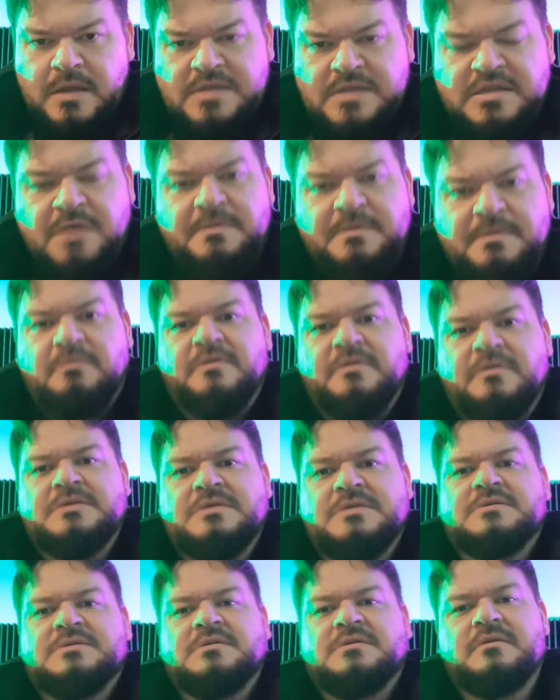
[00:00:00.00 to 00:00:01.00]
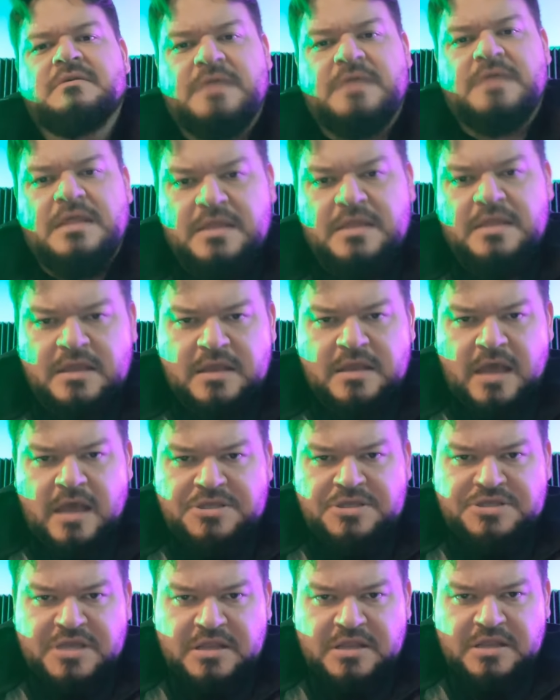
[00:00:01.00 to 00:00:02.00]
I tell people this. They didn't get
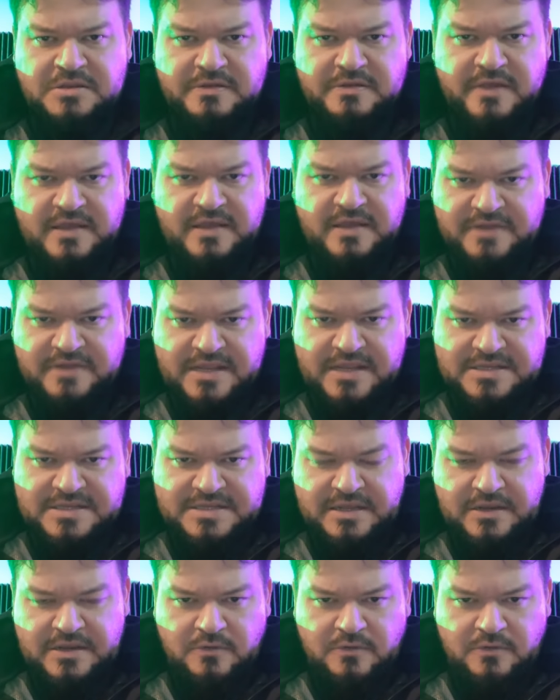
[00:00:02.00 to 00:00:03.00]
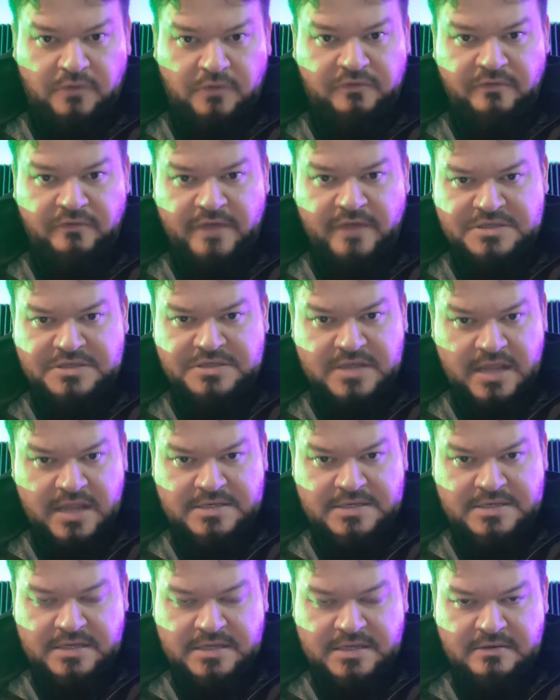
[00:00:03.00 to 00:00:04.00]
caught cheating in 2018 or
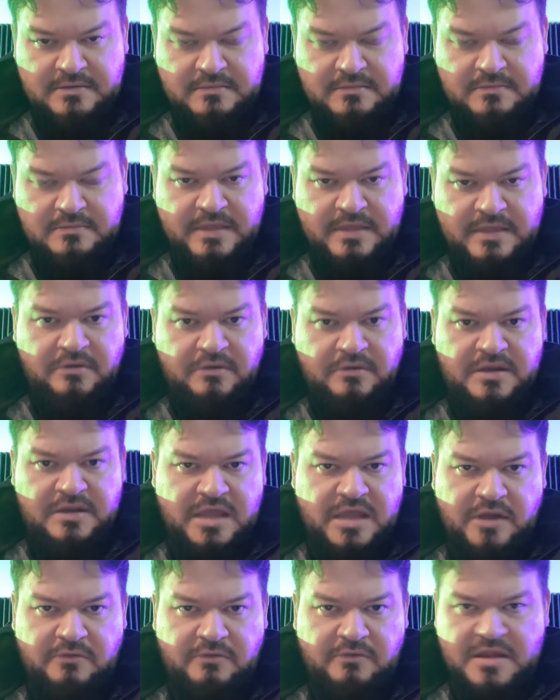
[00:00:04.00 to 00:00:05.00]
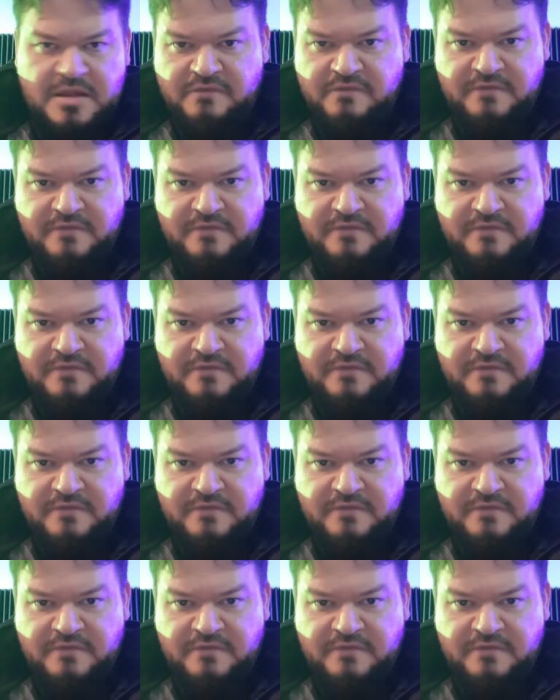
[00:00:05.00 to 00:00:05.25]
2019. They were exonerated of